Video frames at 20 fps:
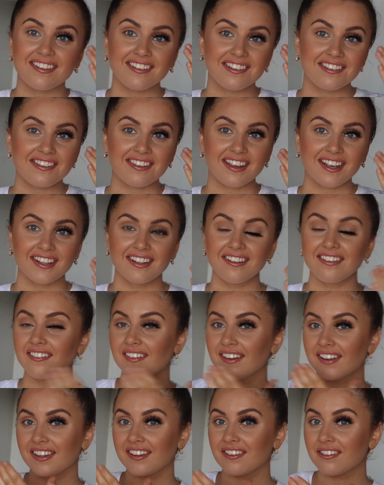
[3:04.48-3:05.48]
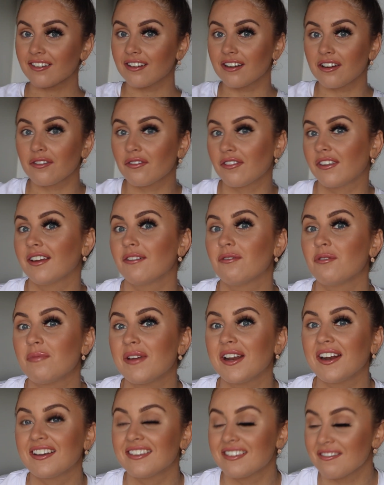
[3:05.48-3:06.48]
glue stuck in this one, and this one hopefully will
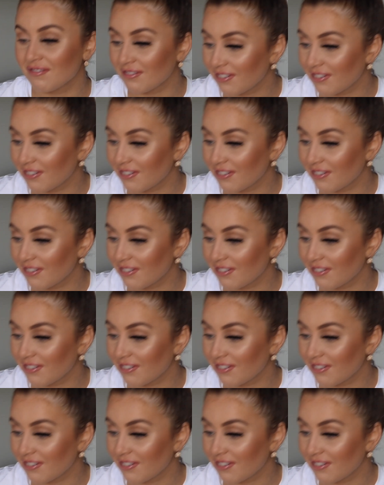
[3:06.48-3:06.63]
be nice and